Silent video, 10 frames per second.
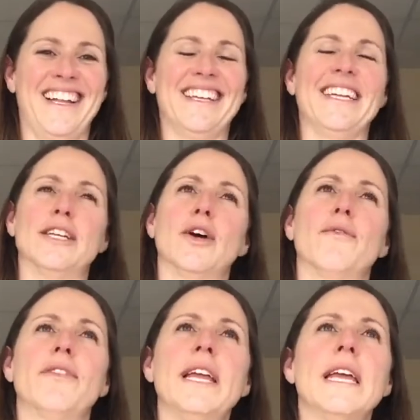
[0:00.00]
Let's see,
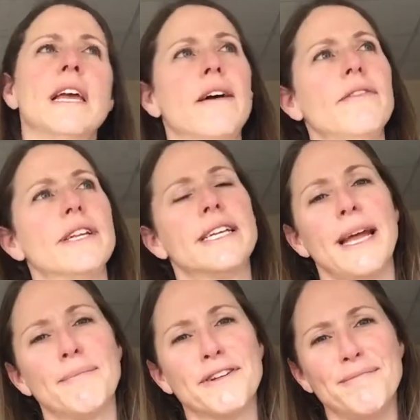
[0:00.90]
so thinking of the
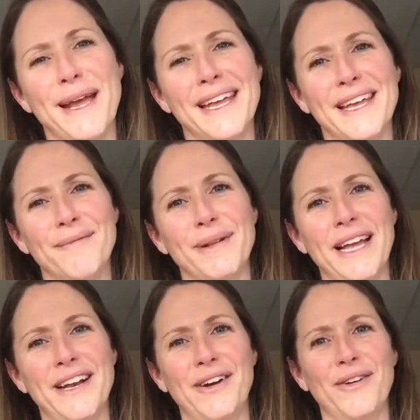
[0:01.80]
steps of making
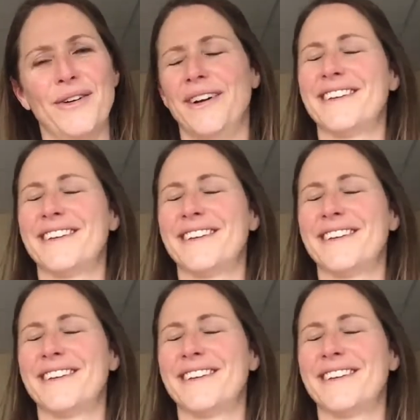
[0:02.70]
Play-Doh,